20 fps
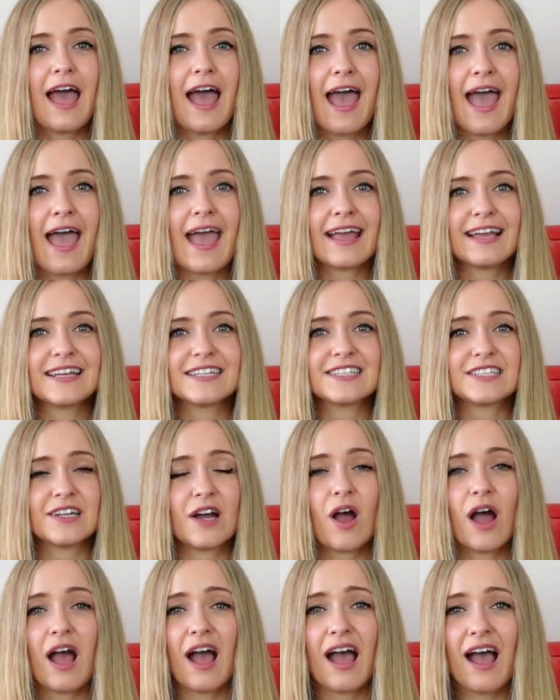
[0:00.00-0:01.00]
And
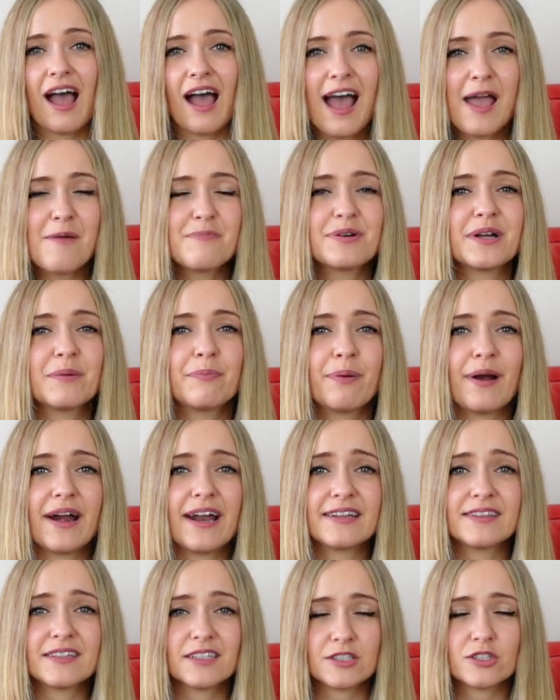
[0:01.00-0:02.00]
I
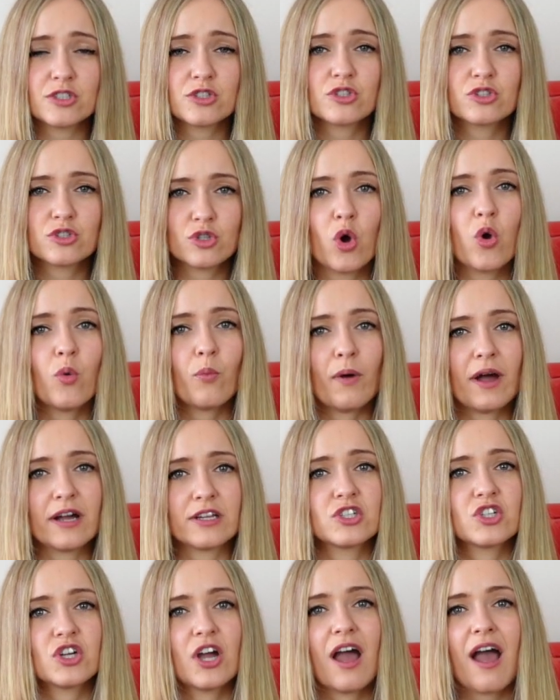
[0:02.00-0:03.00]
prepared so
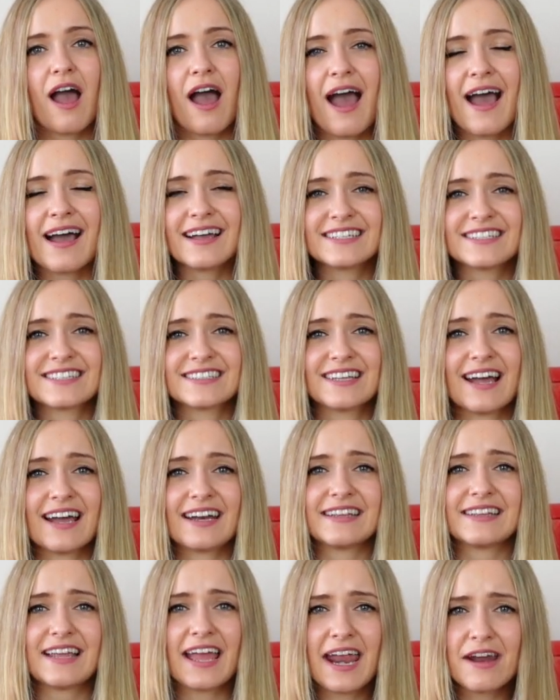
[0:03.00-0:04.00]
much. I
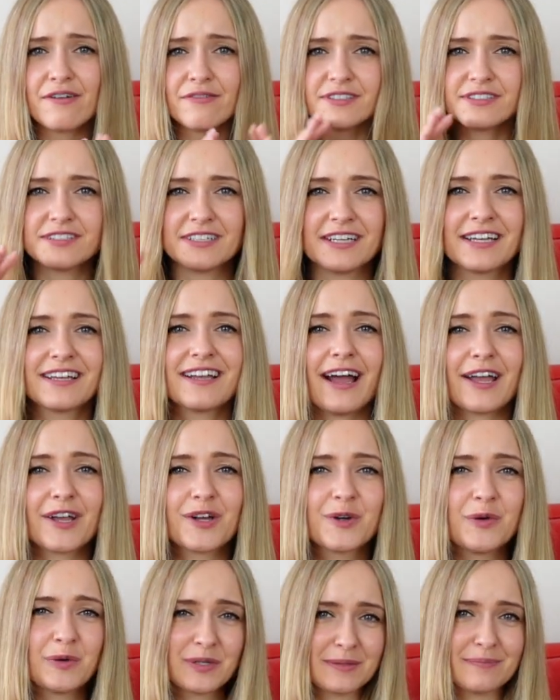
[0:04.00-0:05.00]
studied everything I
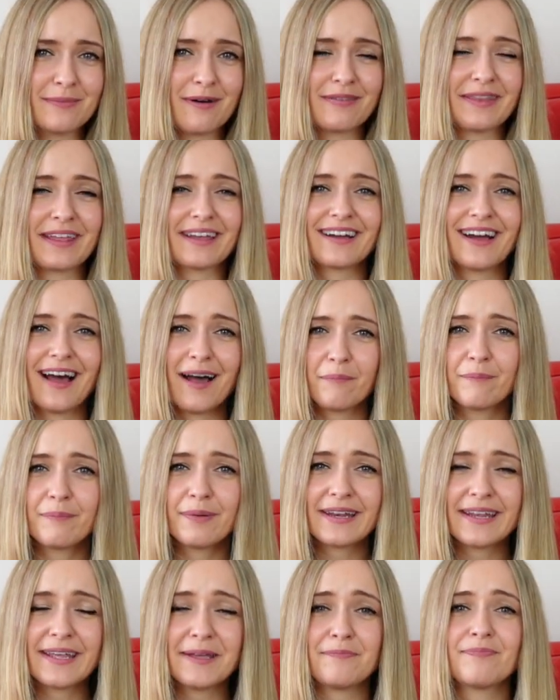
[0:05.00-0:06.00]
could about the
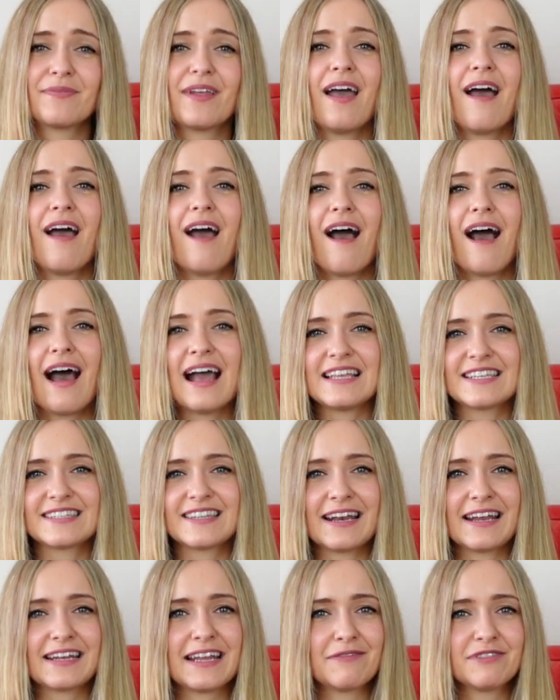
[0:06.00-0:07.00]
company. I
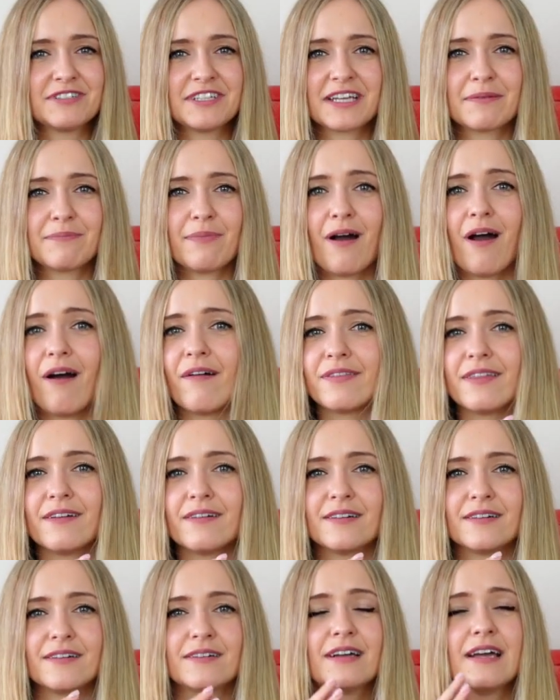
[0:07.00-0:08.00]
studied everything about
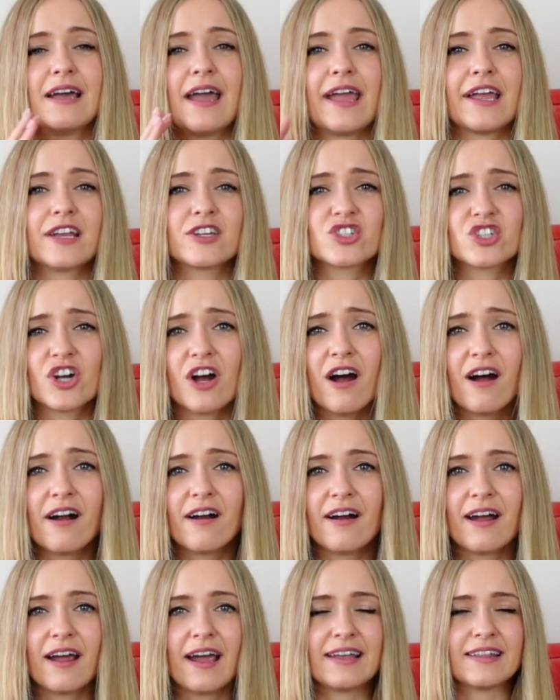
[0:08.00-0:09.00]
uh,
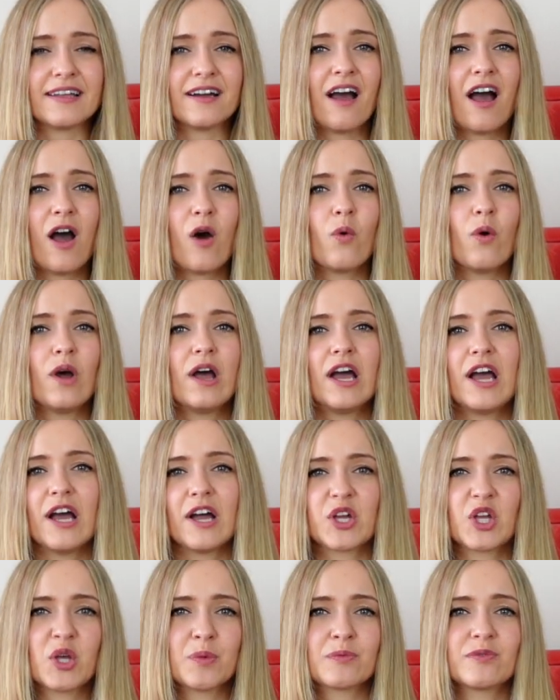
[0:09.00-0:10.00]
HR and how
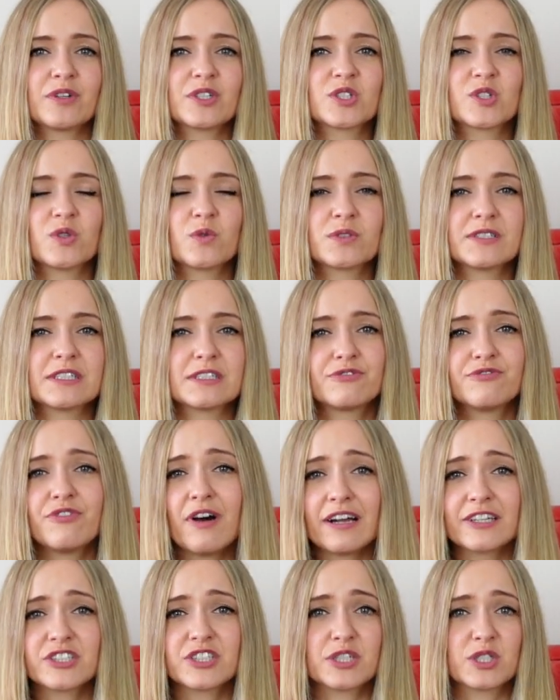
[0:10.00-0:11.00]
human resources
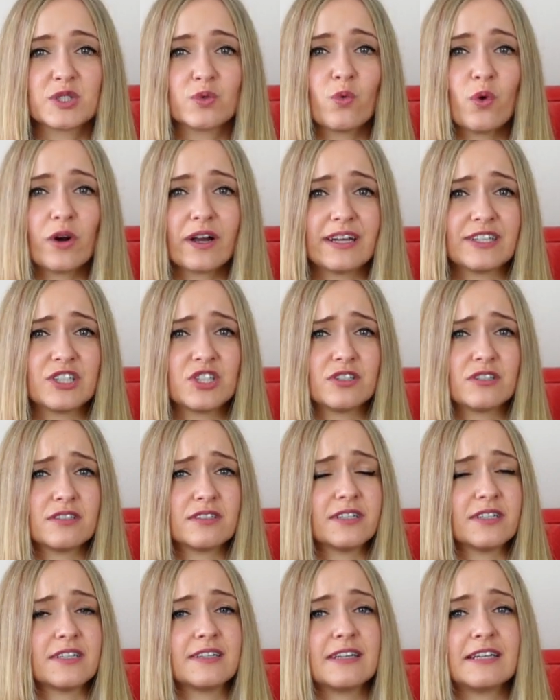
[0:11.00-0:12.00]
functions work at
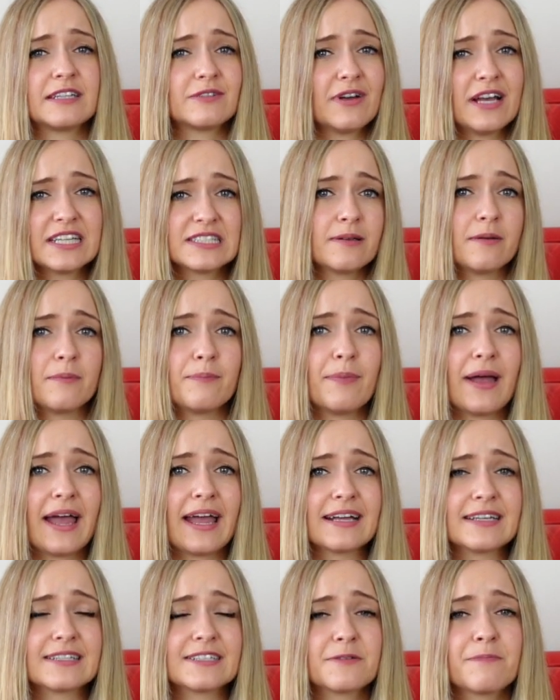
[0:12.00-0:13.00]
uh, investment
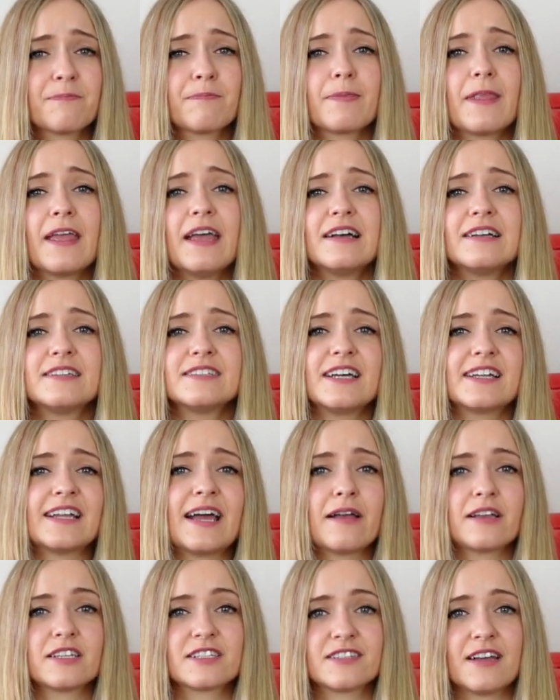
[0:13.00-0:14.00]
banks. Then
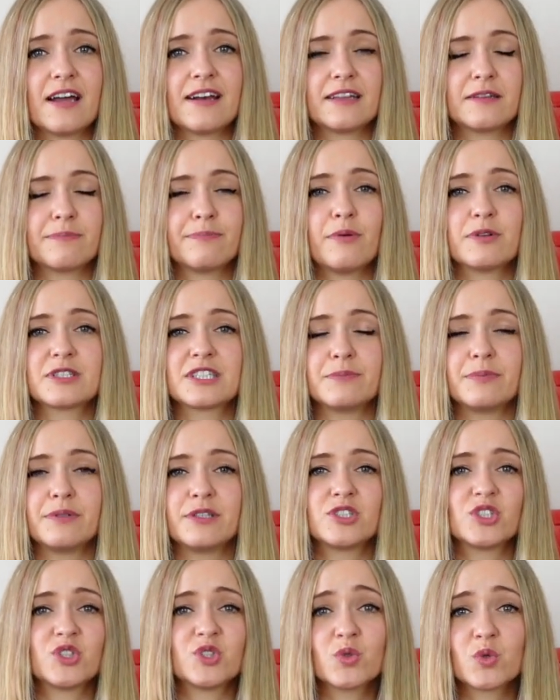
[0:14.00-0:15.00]
I studied possible
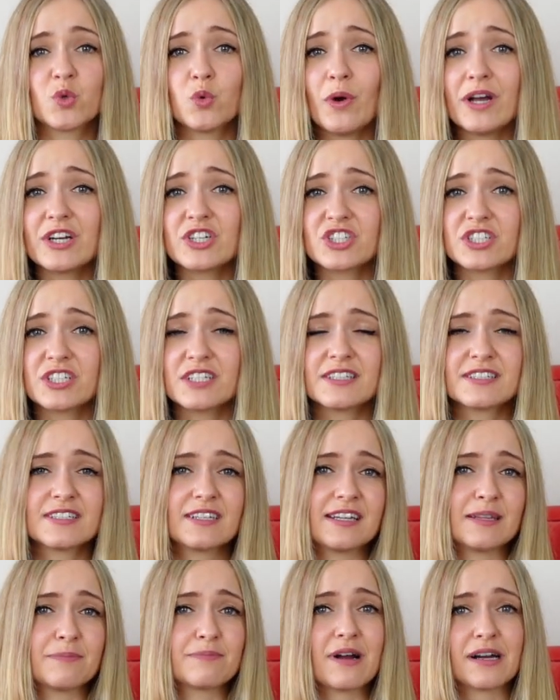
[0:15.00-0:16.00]
interview questions
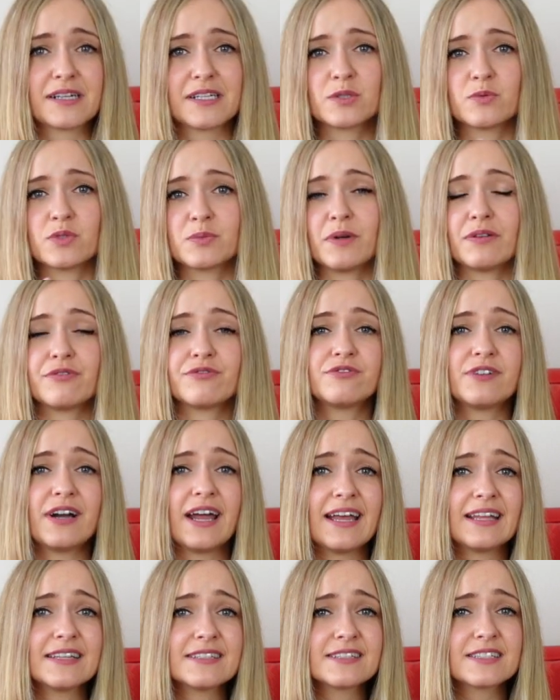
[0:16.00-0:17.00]
and practiced with my
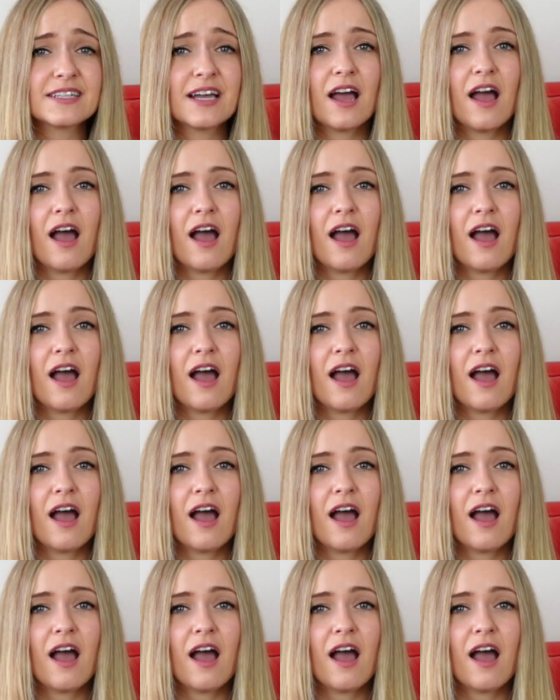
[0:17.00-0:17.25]
friends.